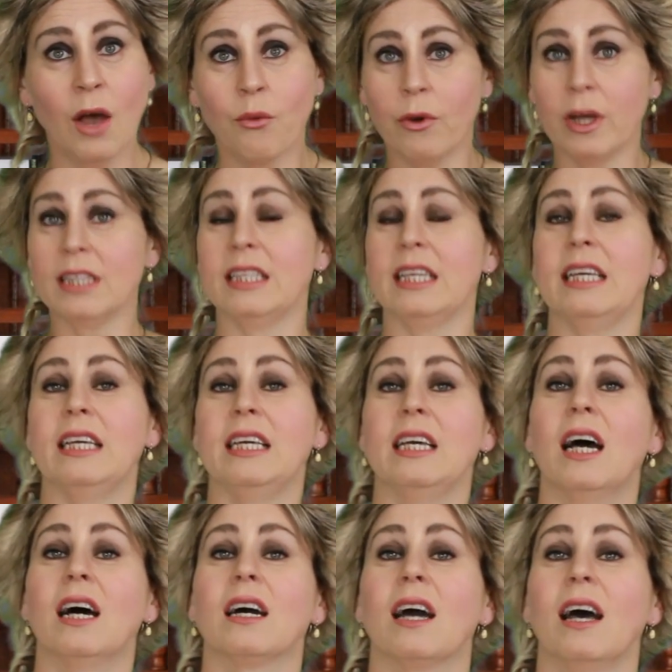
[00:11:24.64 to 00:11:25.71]
When he
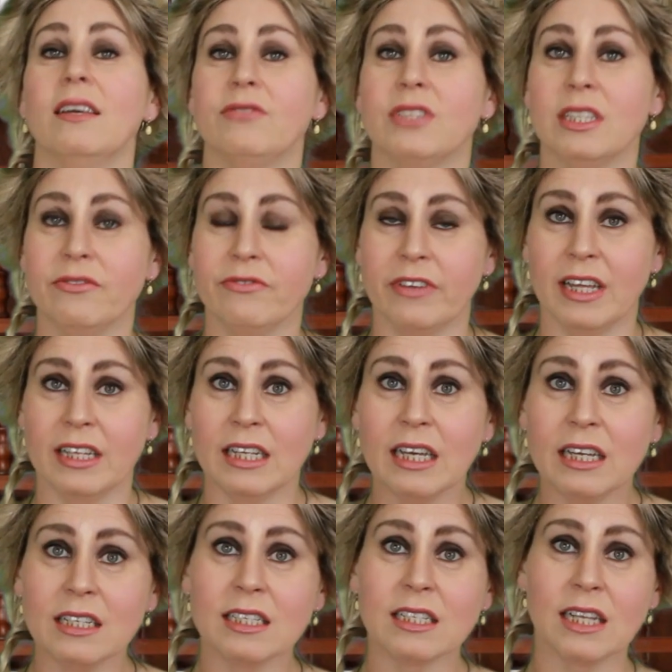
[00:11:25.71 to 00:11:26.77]
arrives in
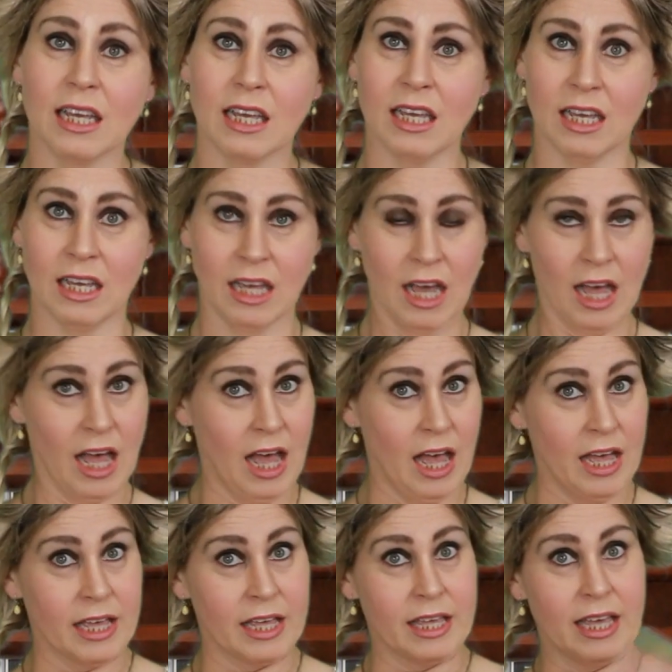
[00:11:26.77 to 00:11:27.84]
Venice, he
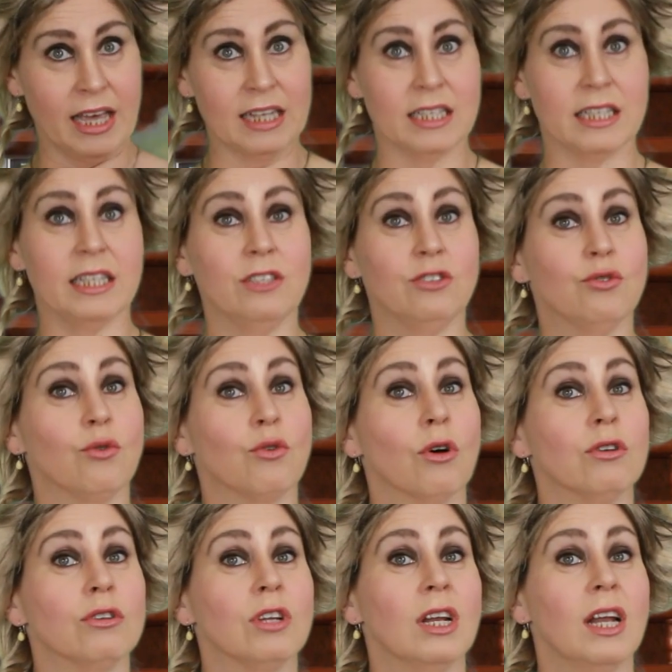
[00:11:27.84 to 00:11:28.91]
gets into
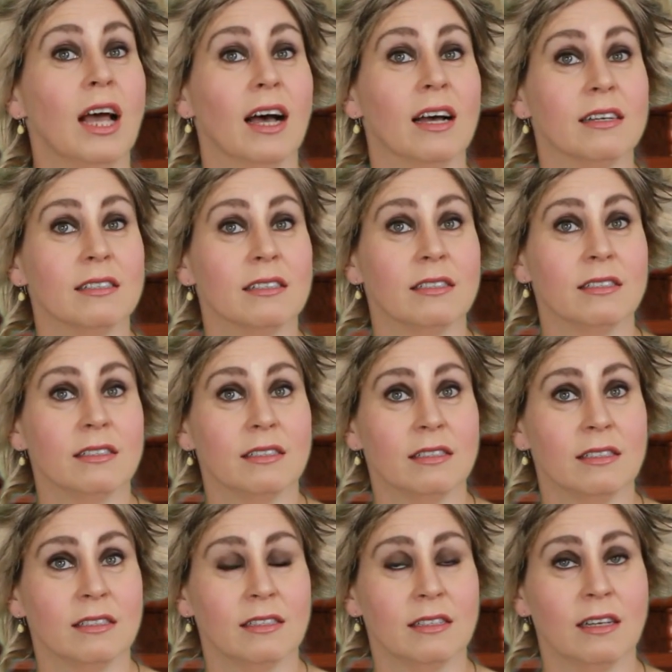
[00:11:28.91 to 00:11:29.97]
gondola.
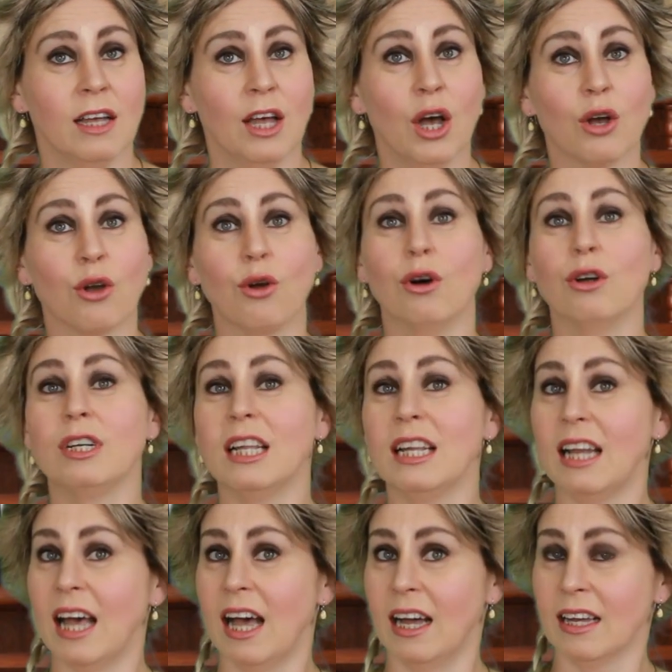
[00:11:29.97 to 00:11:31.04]

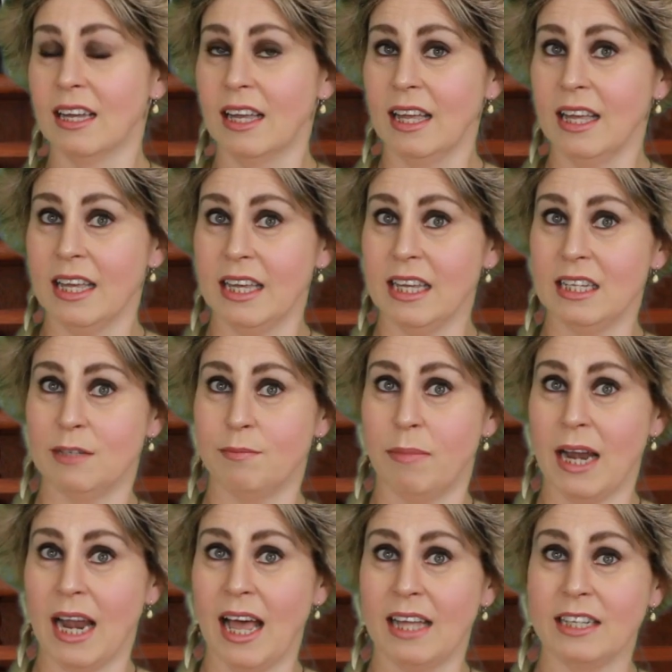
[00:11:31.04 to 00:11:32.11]
Gondola is
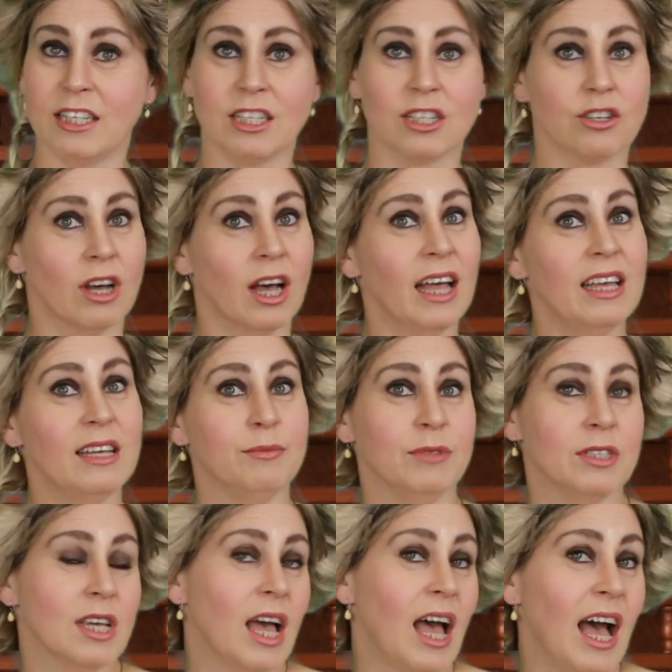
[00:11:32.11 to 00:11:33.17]

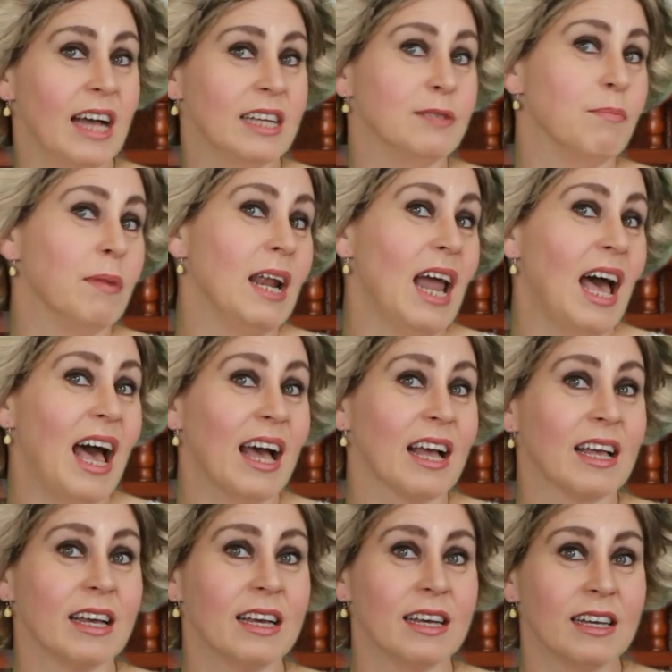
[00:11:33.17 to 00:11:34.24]
described as
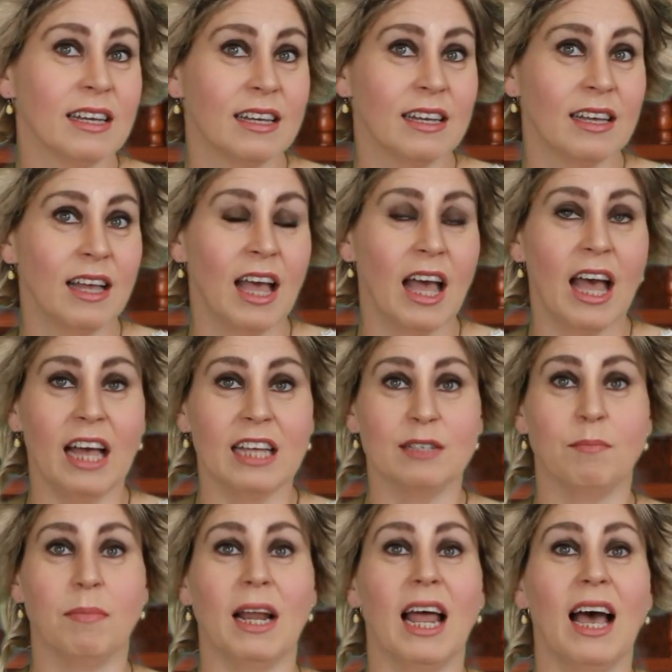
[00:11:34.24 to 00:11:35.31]
black as
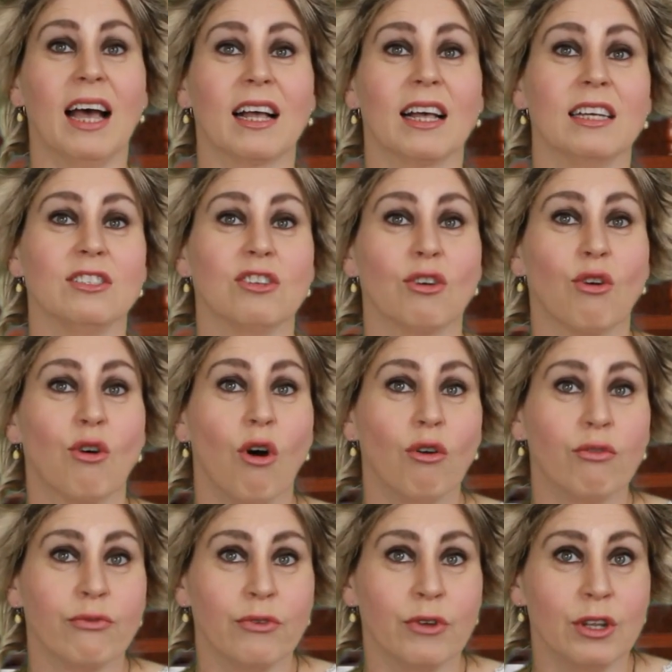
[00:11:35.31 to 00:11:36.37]
a
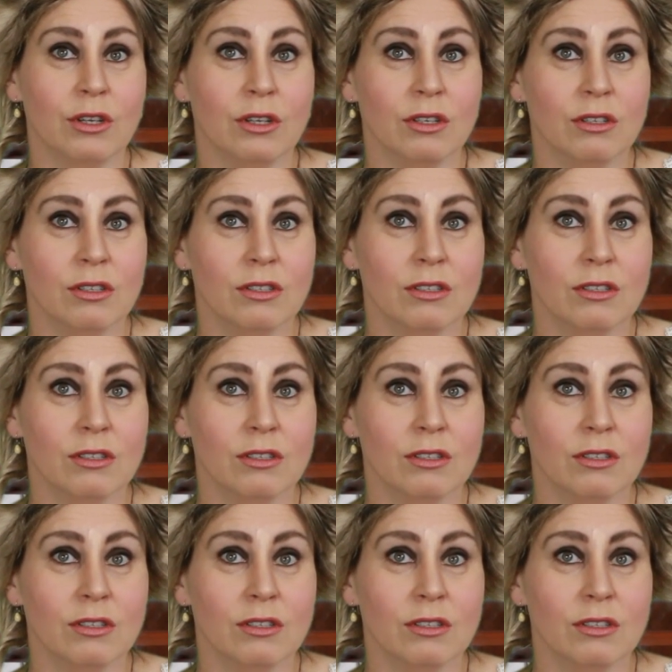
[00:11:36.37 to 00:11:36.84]
coffin.